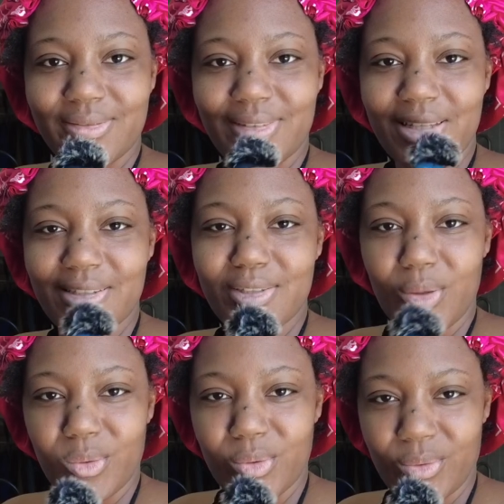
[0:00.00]
That is
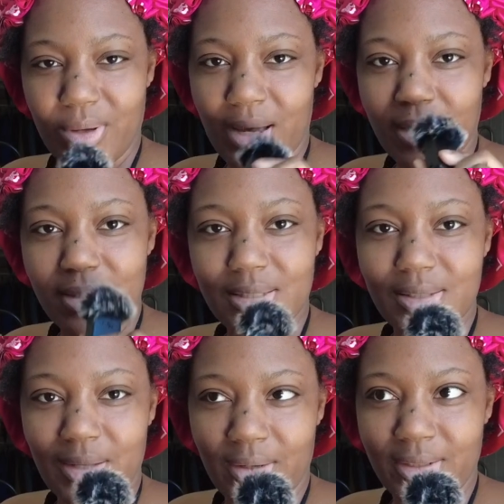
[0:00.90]
so cool. I can
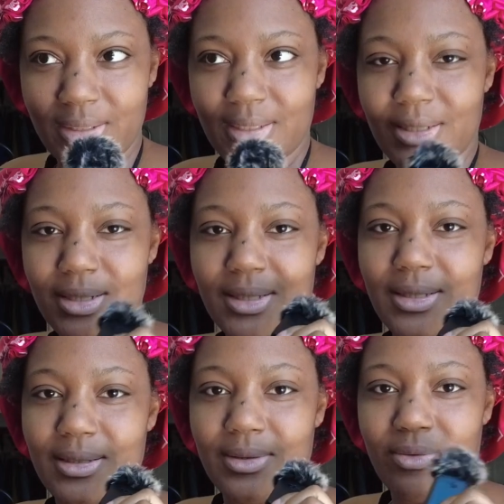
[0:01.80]
start
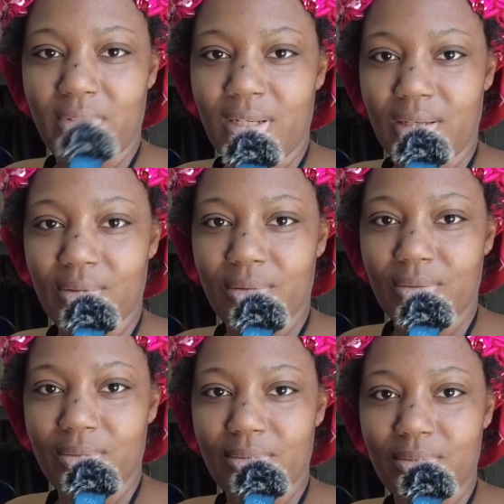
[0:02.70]
the video
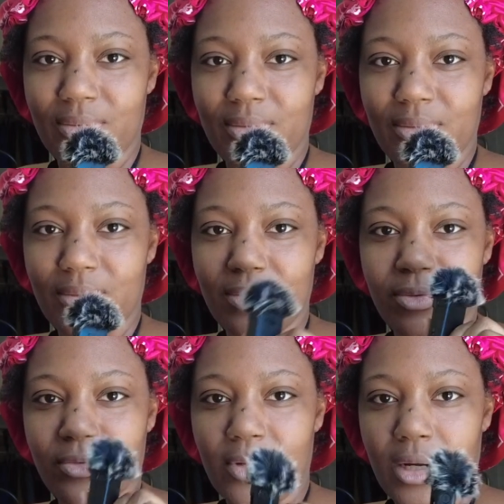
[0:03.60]

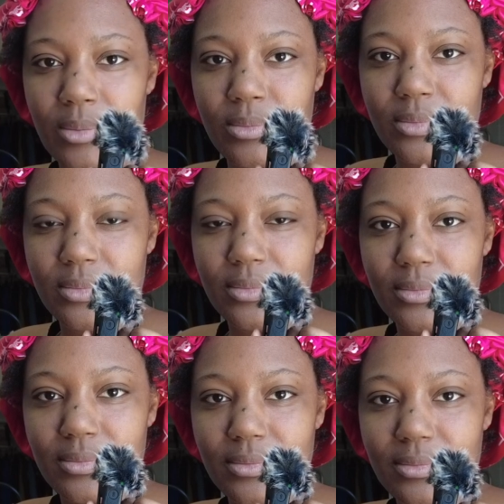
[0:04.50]
from
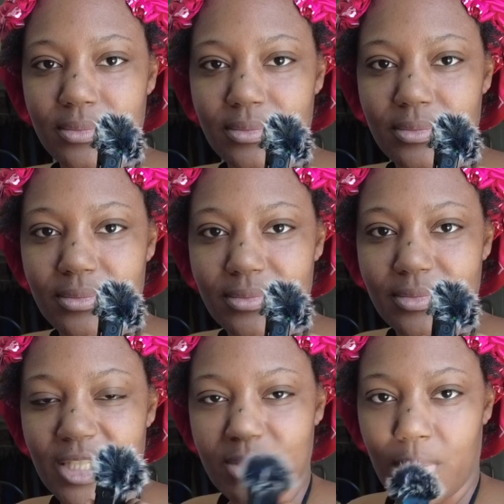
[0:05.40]

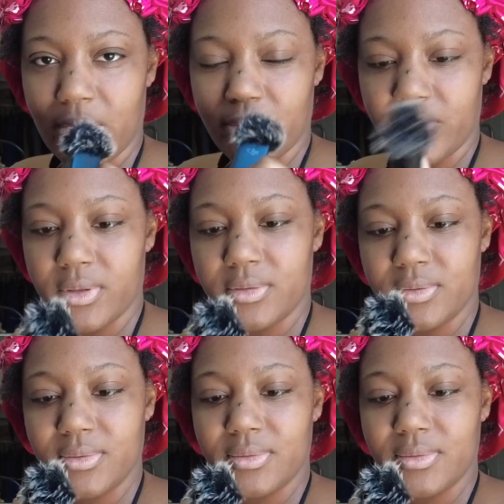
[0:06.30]
this microphone.